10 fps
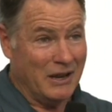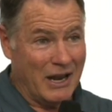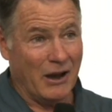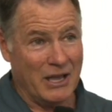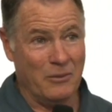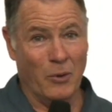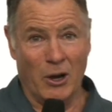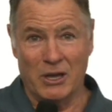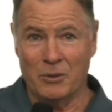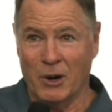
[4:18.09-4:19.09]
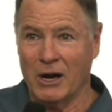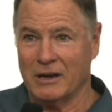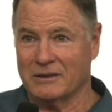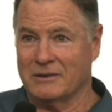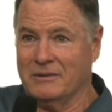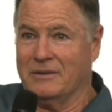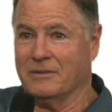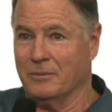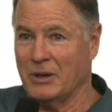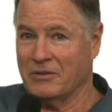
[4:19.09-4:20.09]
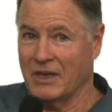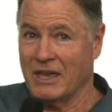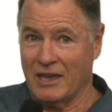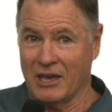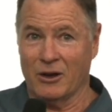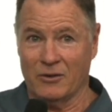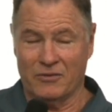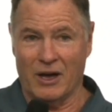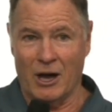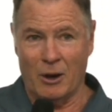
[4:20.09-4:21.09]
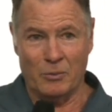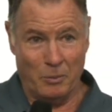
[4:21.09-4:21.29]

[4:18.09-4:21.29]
Now, he might, you might be thinking of um,